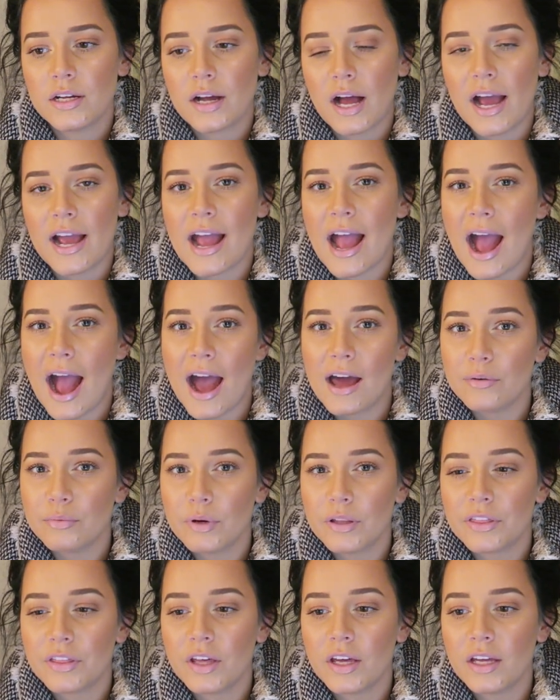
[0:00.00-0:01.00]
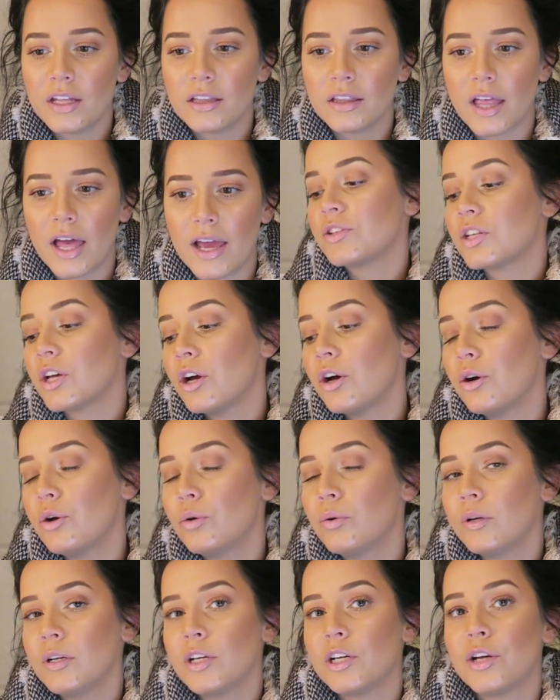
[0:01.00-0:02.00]
I had with it. Like
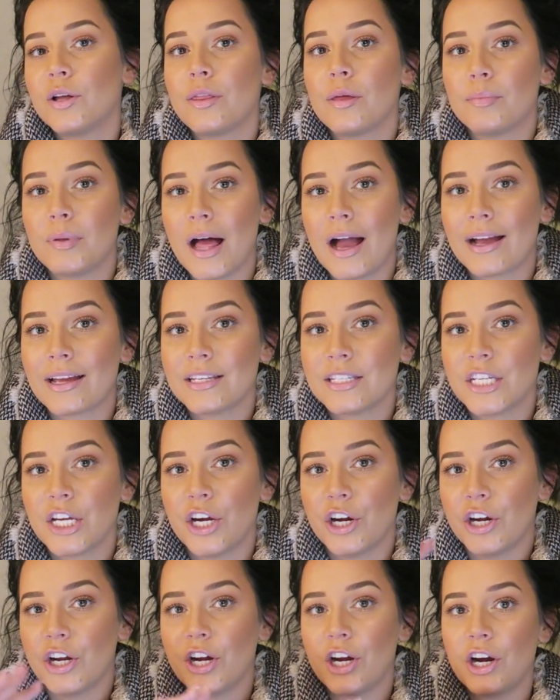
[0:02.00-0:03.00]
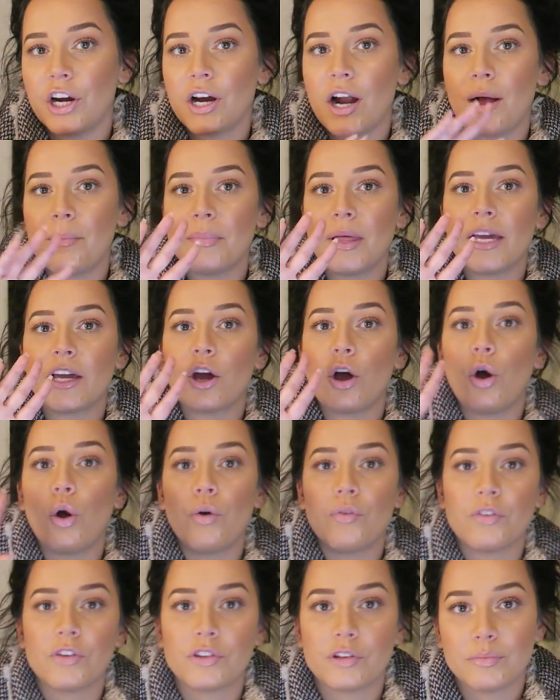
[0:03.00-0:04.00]
also the black interior, I'm like
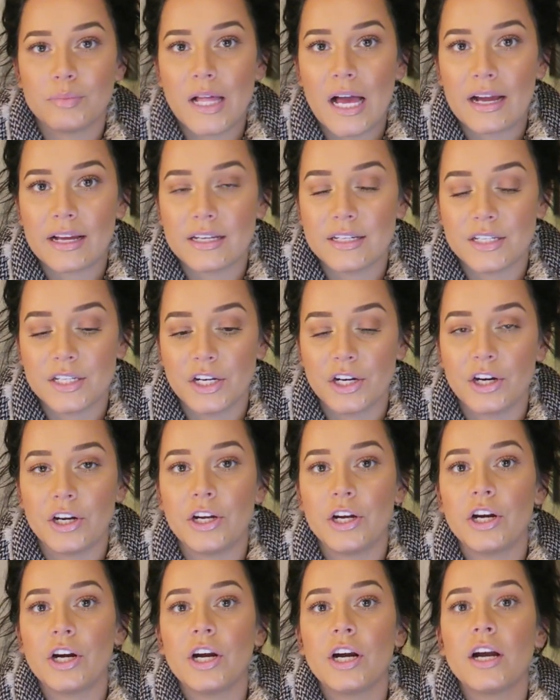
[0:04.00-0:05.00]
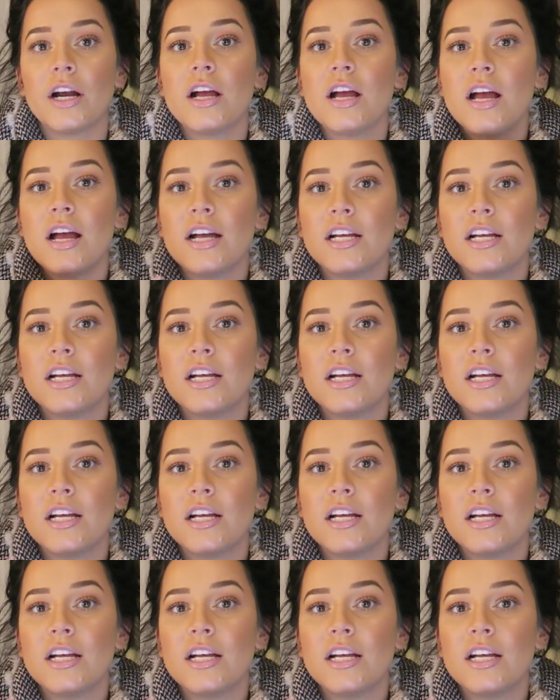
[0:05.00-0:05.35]
over the black interior,